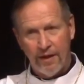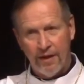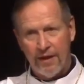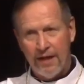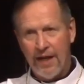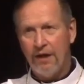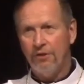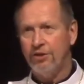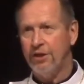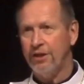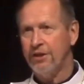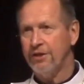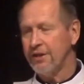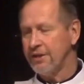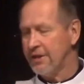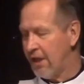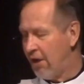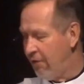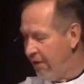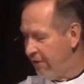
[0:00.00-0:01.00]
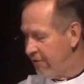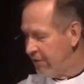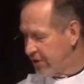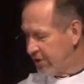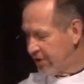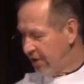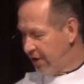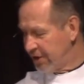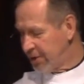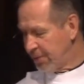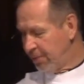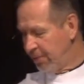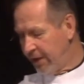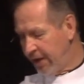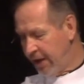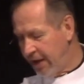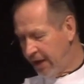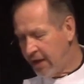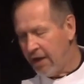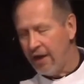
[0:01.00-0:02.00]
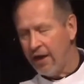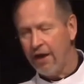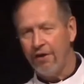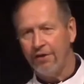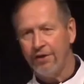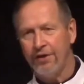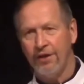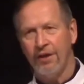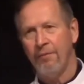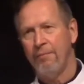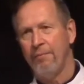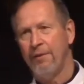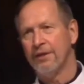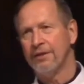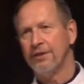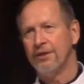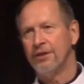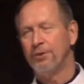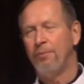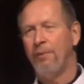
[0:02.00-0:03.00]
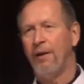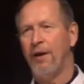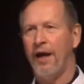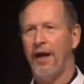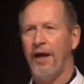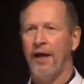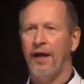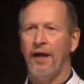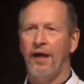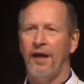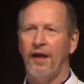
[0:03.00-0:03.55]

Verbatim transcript: Now, Jesus, however, starts bringing clarity to the message by